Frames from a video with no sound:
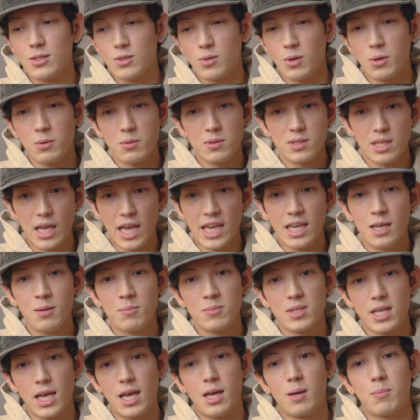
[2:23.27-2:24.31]
So it was
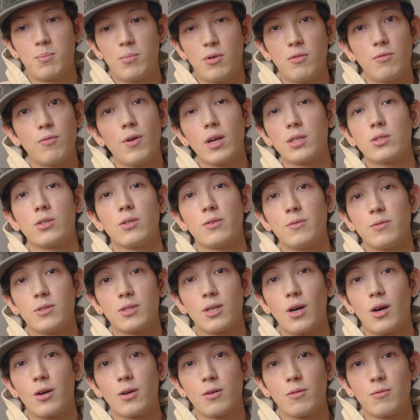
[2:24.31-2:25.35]
aimed at professional
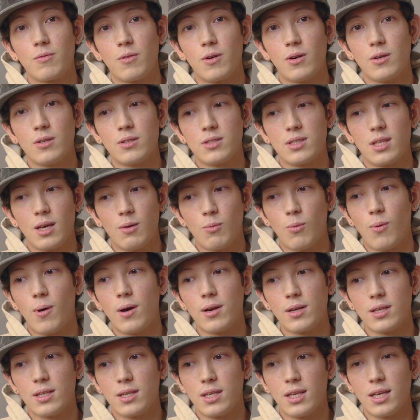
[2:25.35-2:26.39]
photographers that
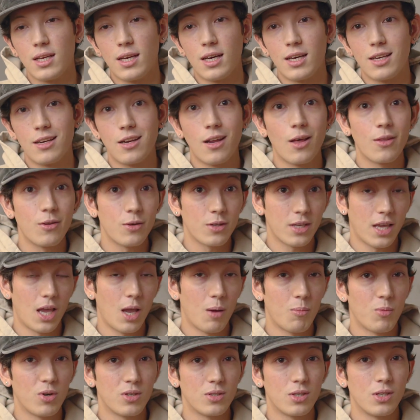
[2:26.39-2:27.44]
wanted another
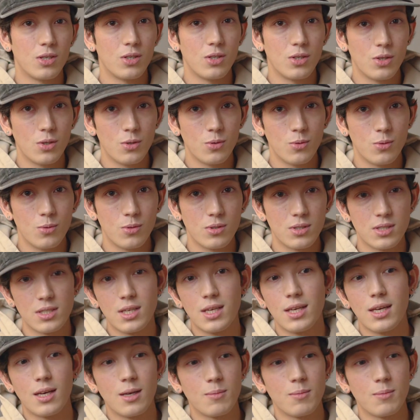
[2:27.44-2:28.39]
camera to use,